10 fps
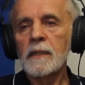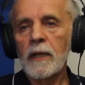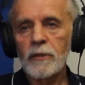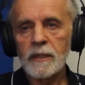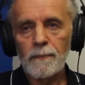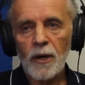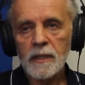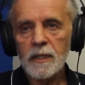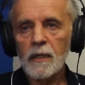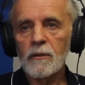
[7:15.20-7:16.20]
there is a
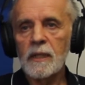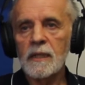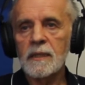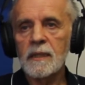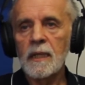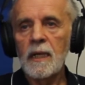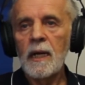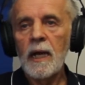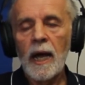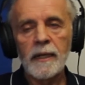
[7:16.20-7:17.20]
price increase
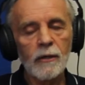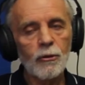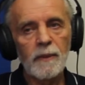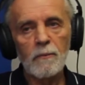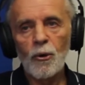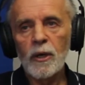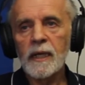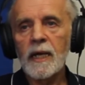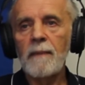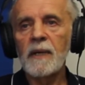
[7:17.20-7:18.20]
and there could be more
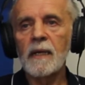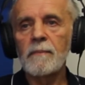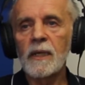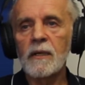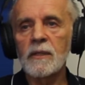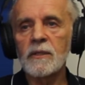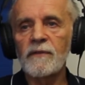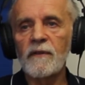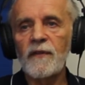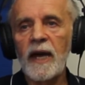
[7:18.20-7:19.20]
incoming because
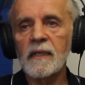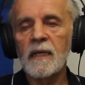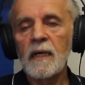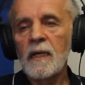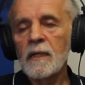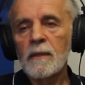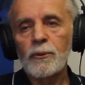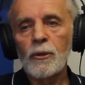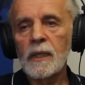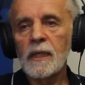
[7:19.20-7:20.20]
of the fact,
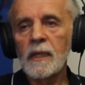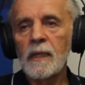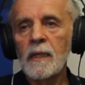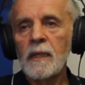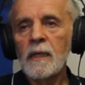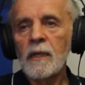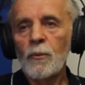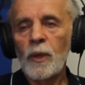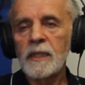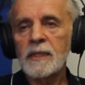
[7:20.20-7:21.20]
purely
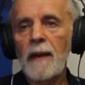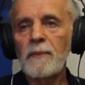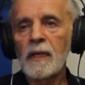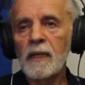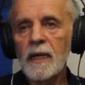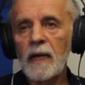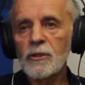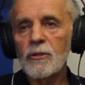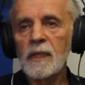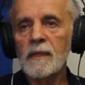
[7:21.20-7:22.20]
what is happening in the
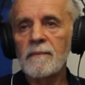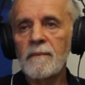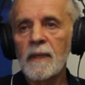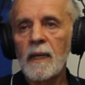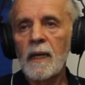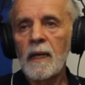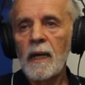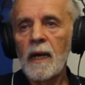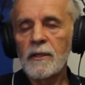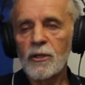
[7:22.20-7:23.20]
country,
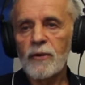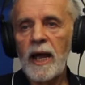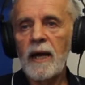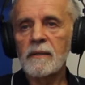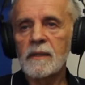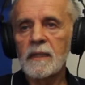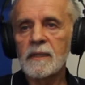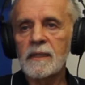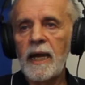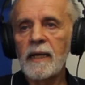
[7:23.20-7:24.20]
the drought,
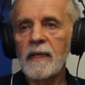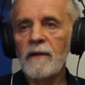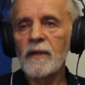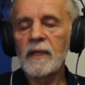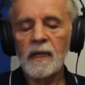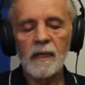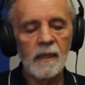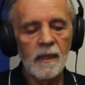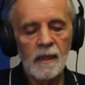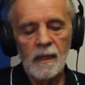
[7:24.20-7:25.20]
this, that, and everything,
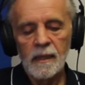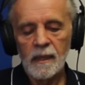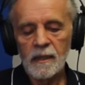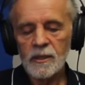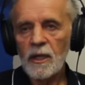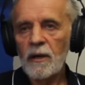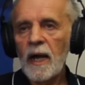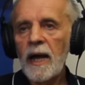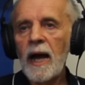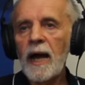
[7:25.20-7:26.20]
you know, and so on.
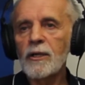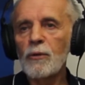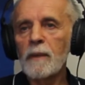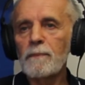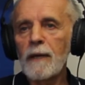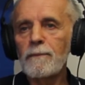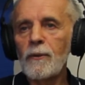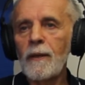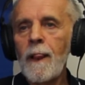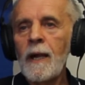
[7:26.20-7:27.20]
I argue with
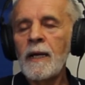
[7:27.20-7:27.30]
people.